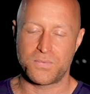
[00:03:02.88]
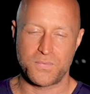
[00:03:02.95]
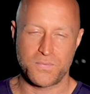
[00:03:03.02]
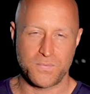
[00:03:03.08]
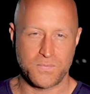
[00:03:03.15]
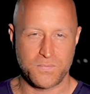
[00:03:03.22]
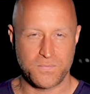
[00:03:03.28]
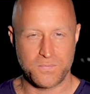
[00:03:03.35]

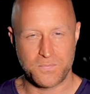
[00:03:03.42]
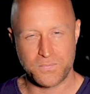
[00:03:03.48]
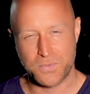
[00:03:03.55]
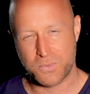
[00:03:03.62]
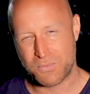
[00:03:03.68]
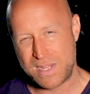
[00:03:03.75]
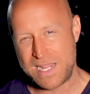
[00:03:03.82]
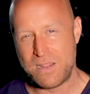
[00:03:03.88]

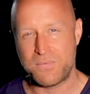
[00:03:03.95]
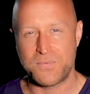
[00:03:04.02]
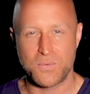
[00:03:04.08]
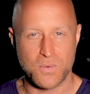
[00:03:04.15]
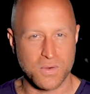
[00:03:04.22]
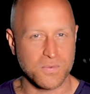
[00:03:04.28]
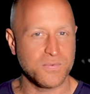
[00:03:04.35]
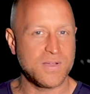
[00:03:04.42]
3,
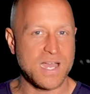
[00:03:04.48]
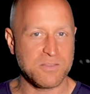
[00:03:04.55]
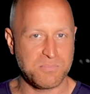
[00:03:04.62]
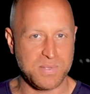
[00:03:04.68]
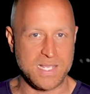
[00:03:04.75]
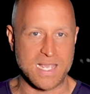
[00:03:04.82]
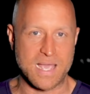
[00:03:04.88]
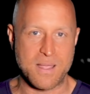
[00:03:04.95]
4,
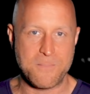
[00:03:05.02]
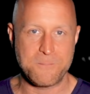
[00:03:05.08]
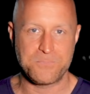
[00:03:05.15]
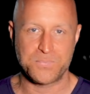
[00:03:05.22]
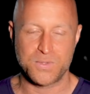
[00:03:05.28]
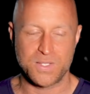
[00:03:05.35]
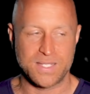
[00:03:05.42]
5 p.m.,